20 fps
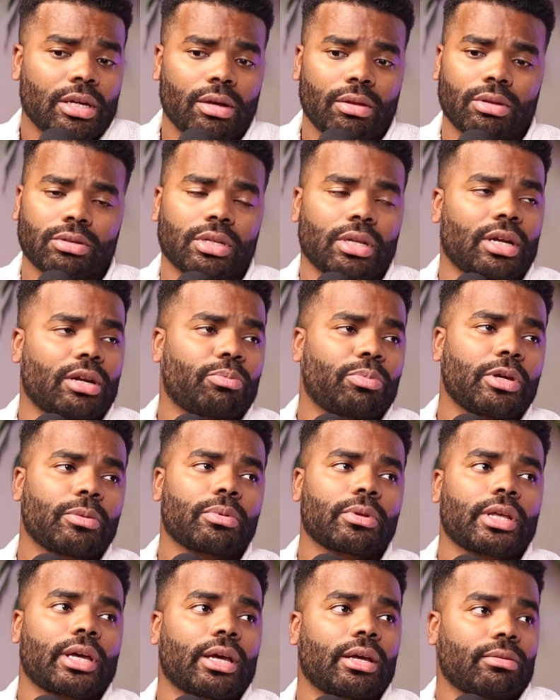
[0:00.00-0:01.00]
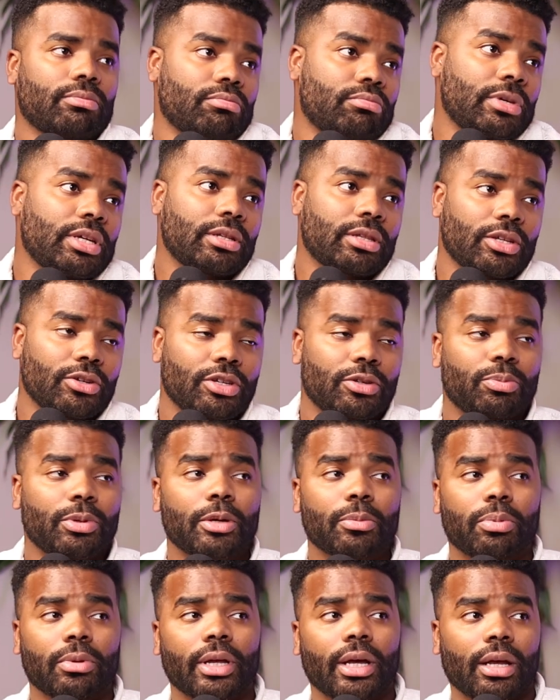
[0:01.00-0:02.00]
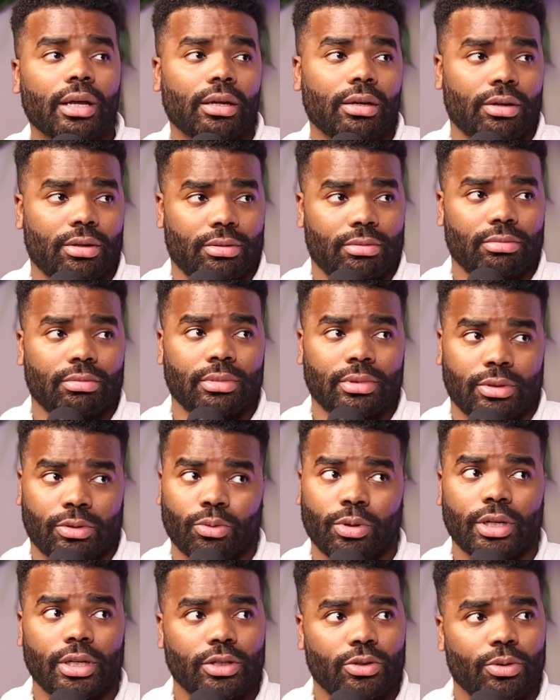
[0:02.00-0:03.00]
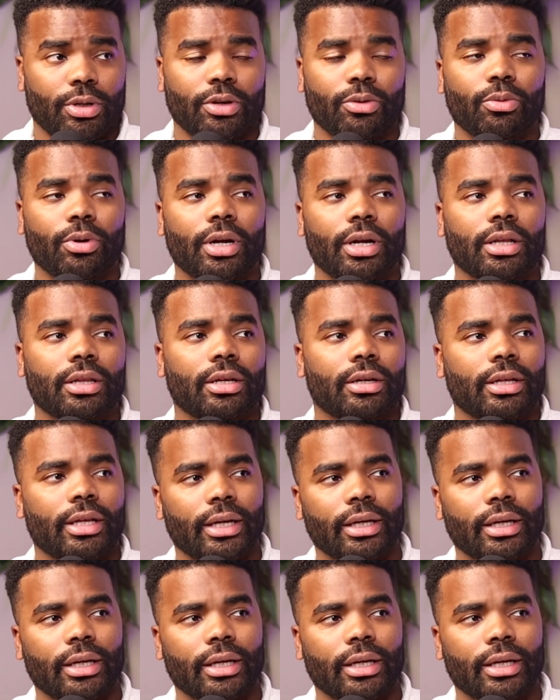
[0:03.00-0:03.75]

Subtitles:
you know, there's a lot of people that meet these people at 20, 21 and they're